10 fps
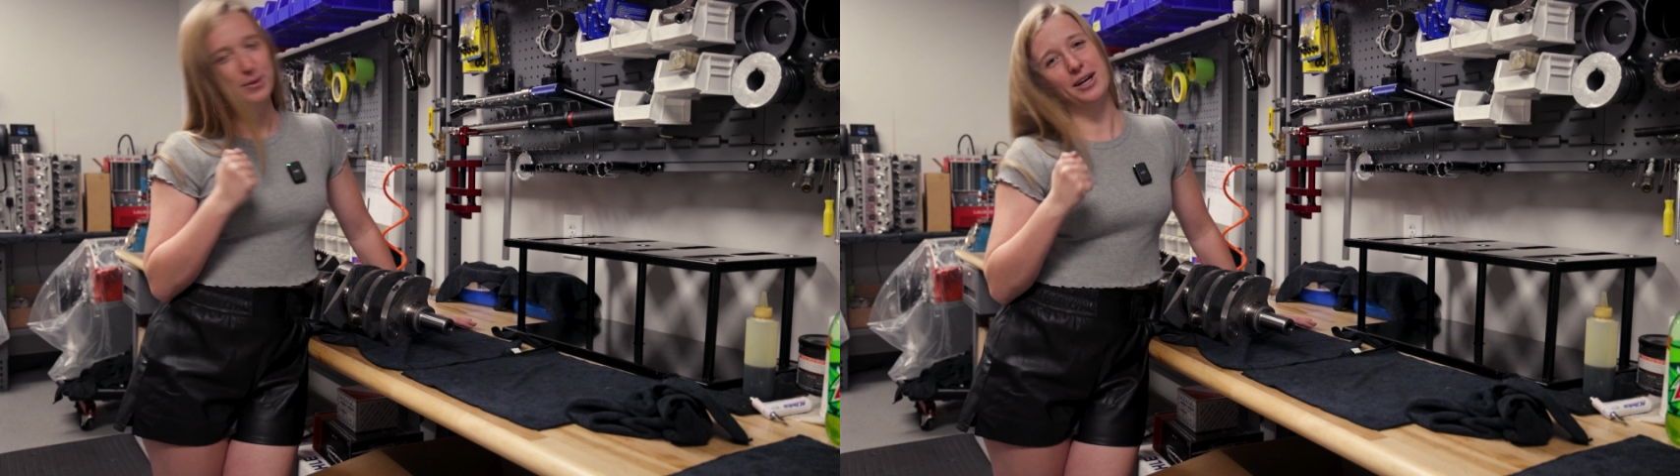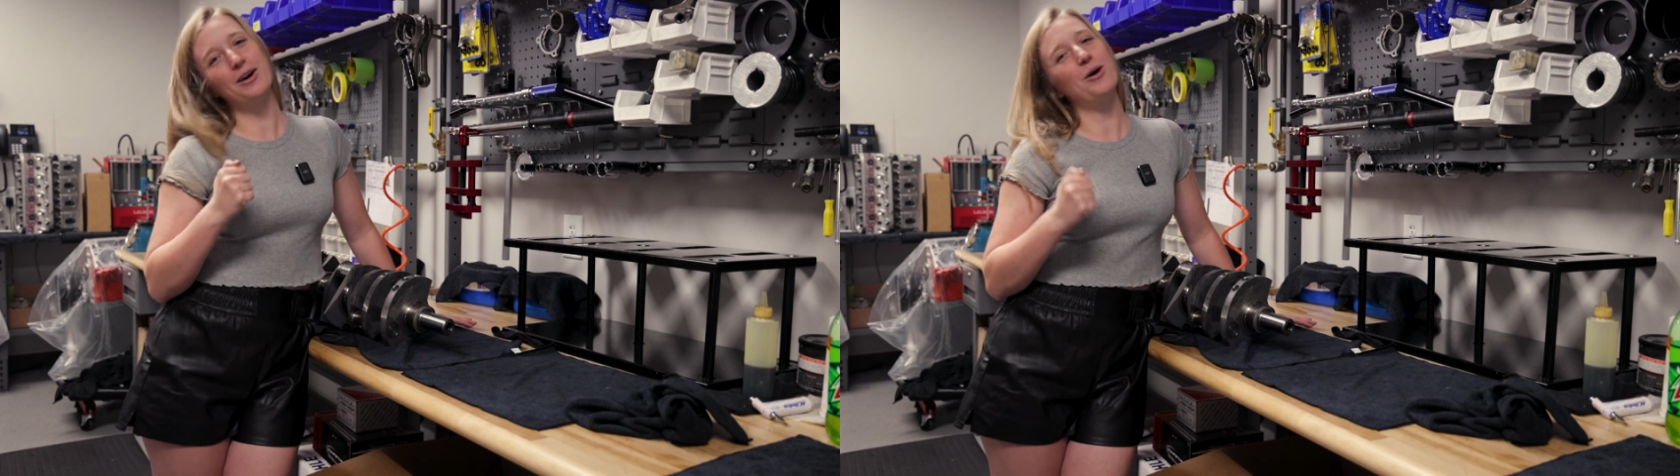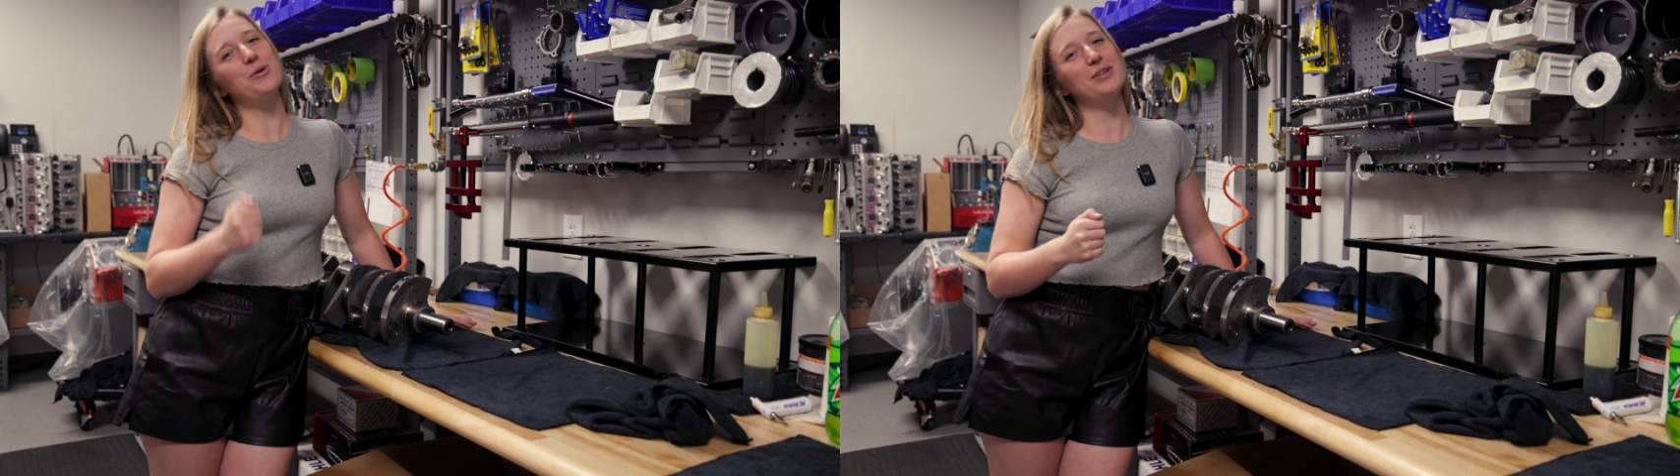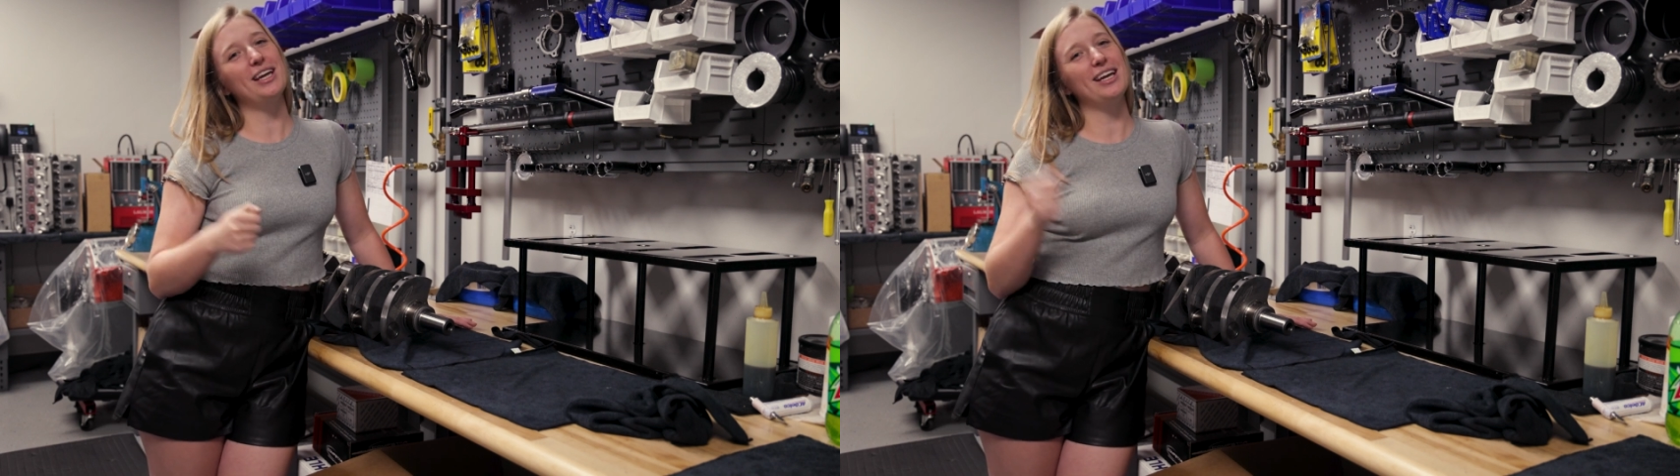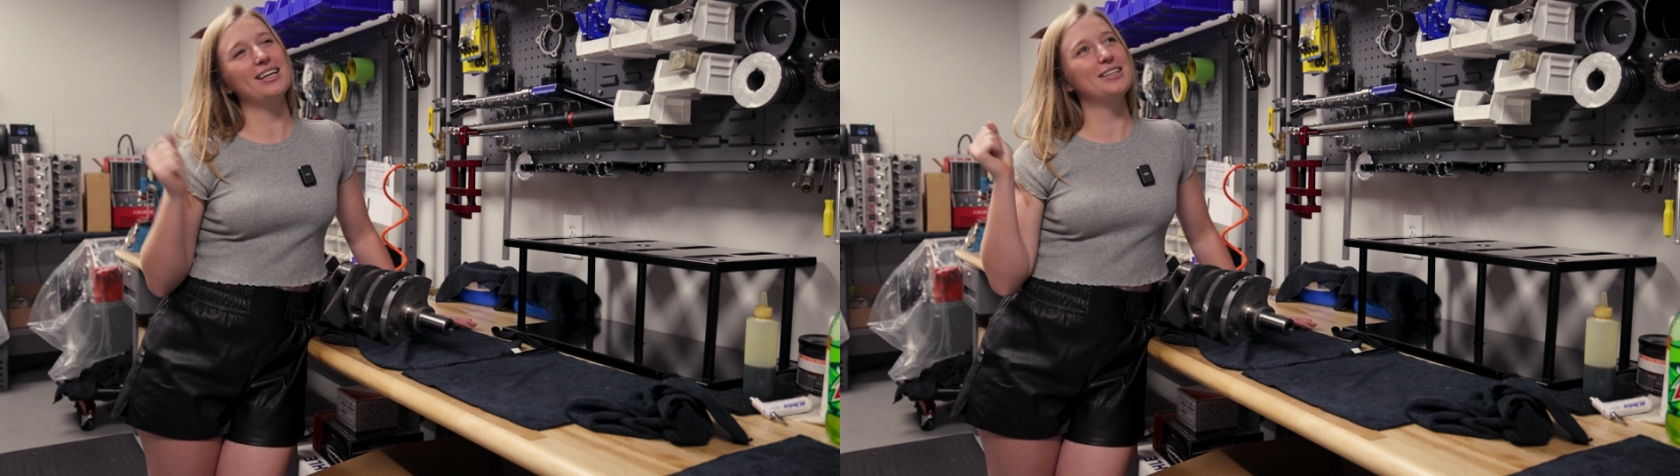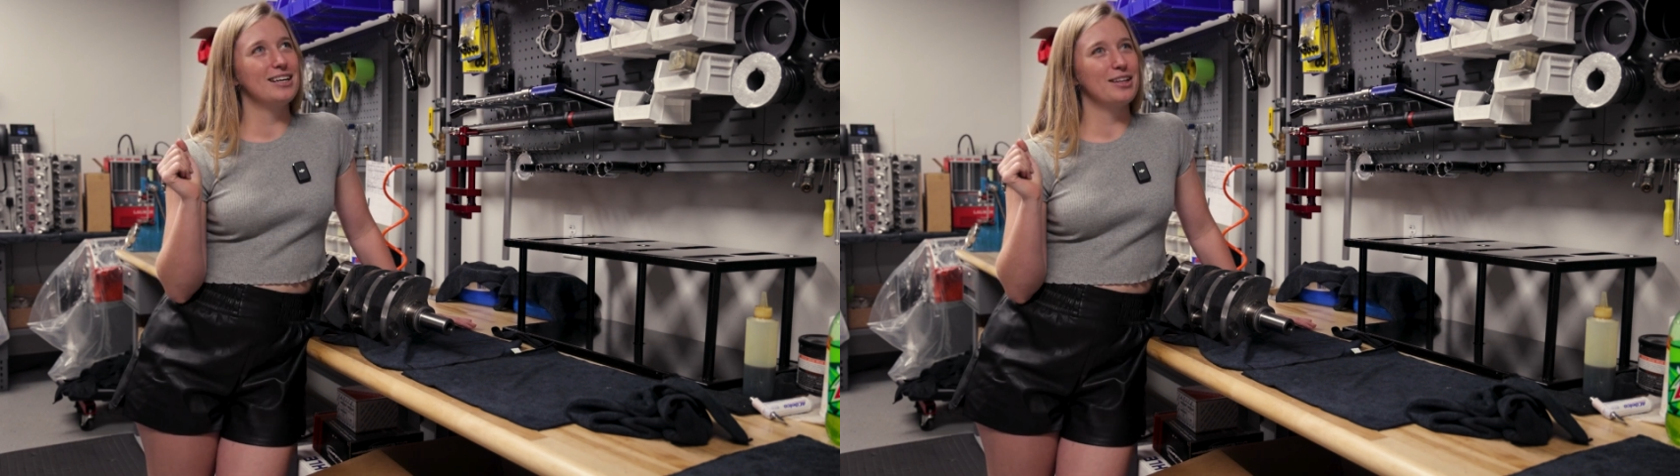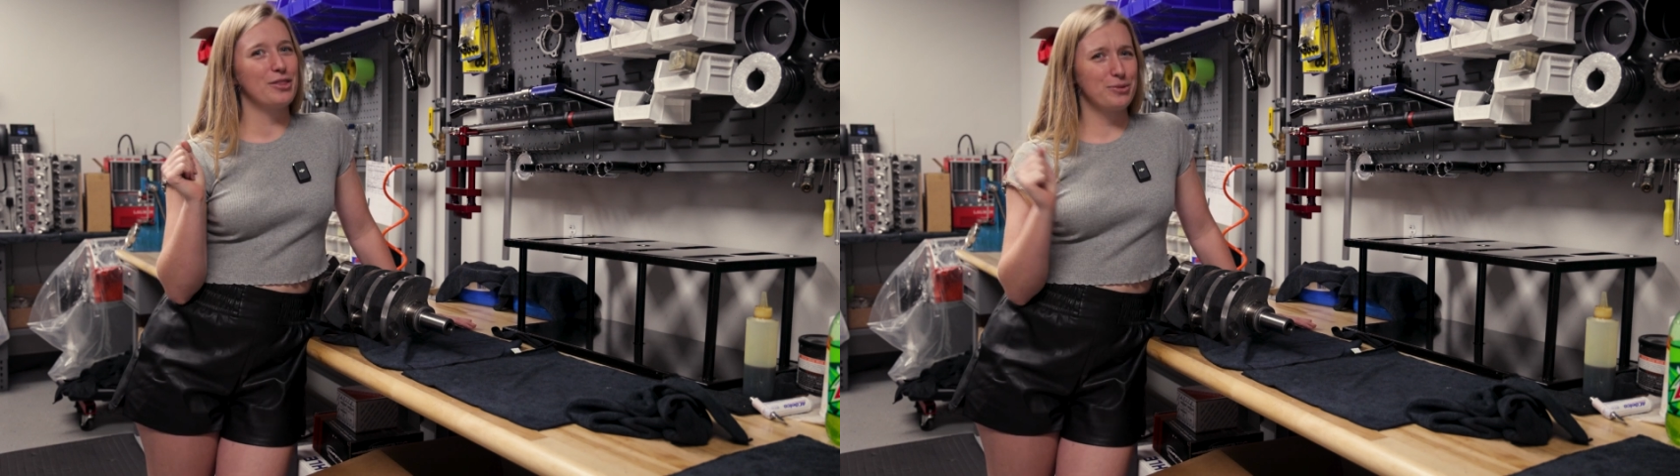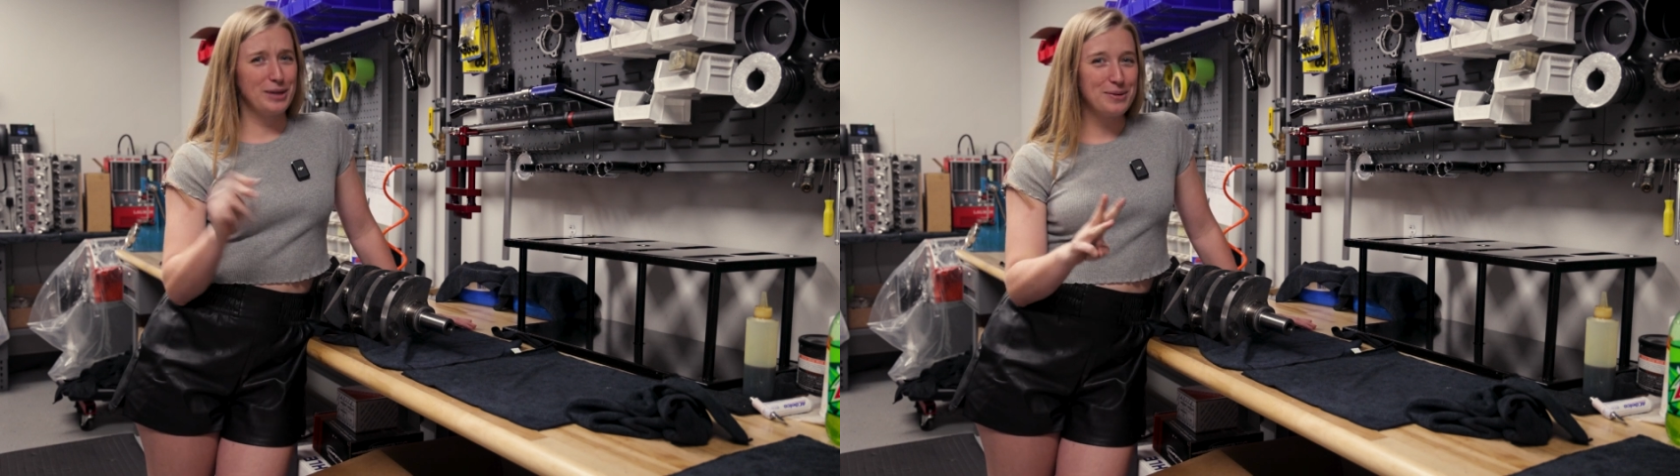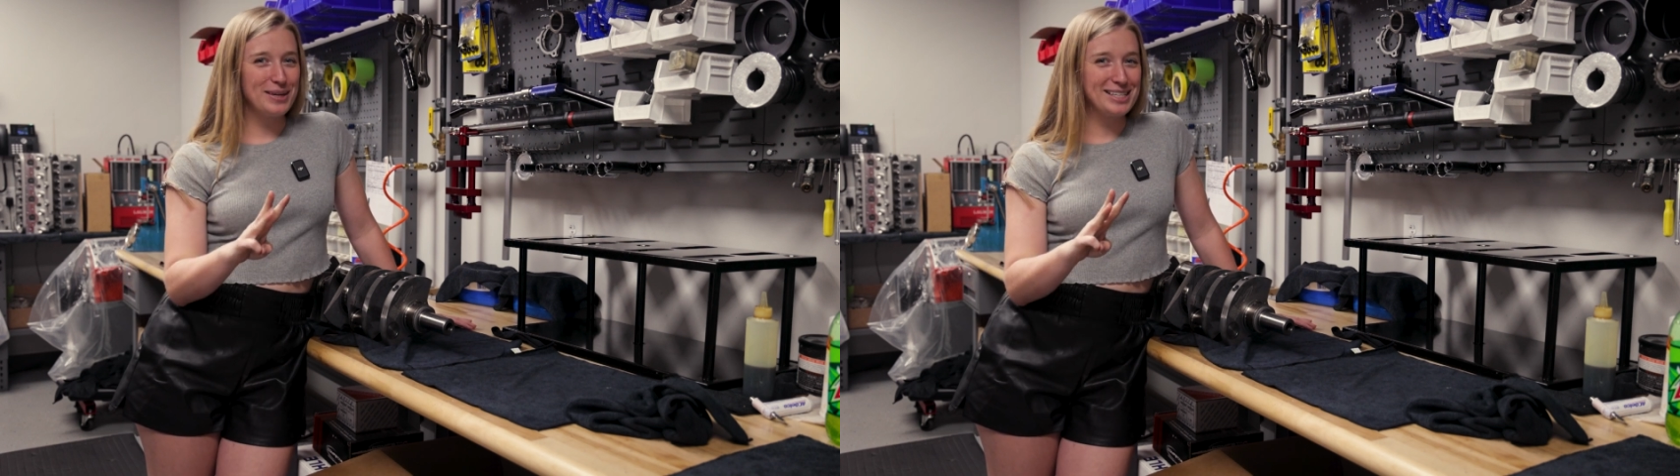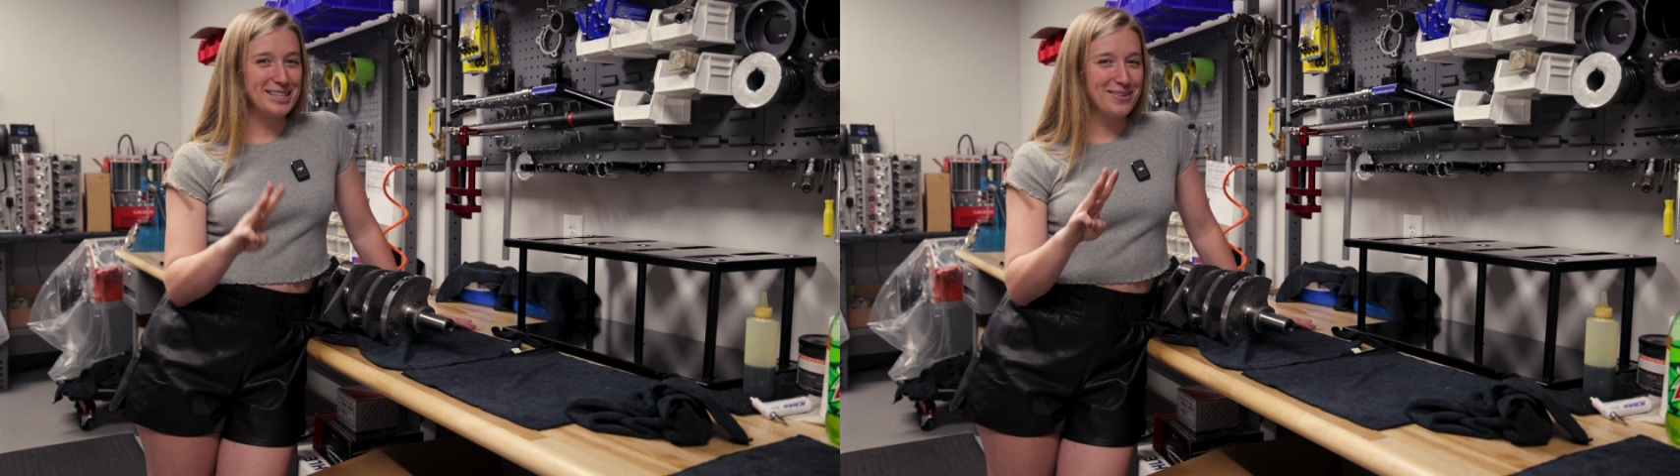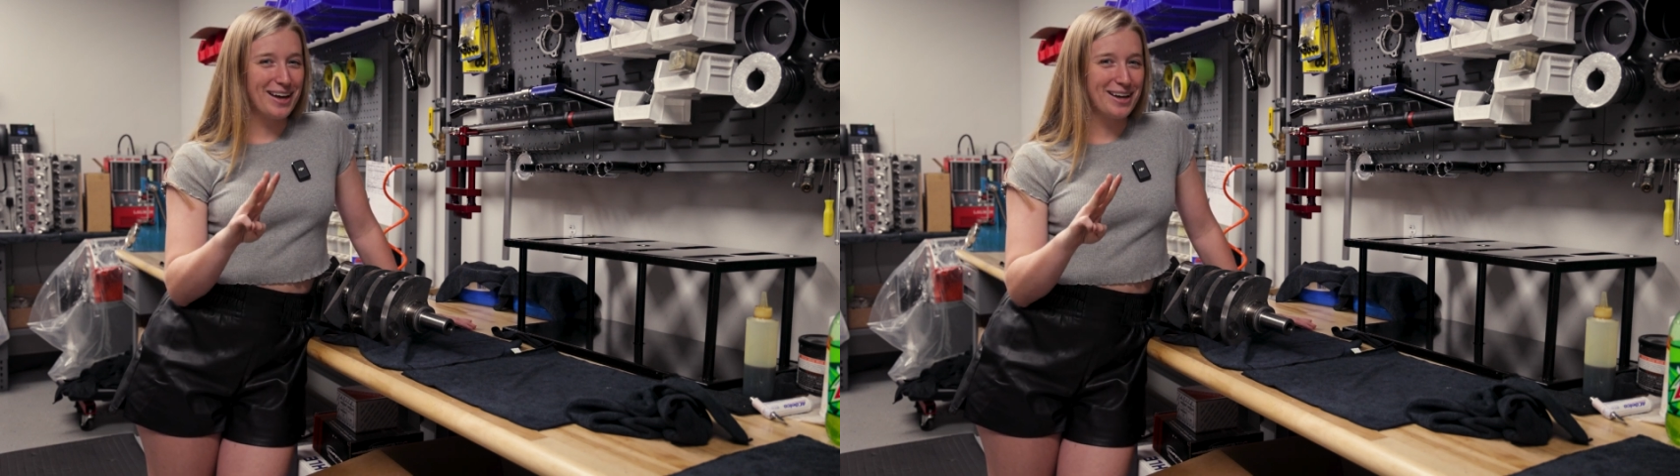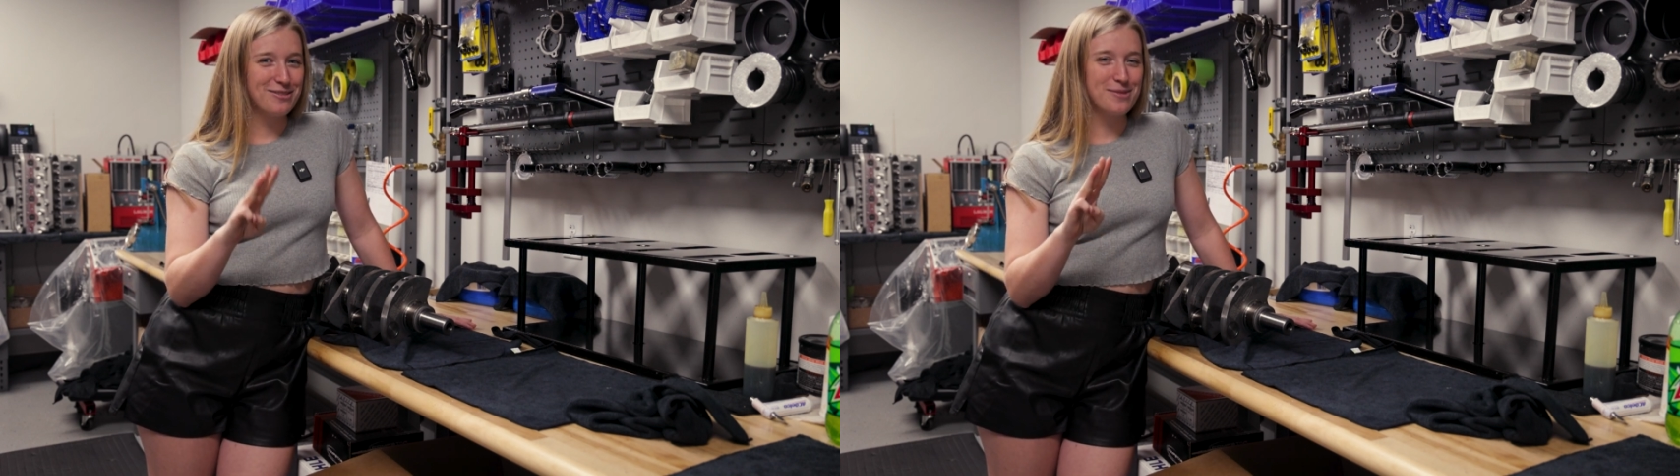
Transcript: We are only 3 weeks away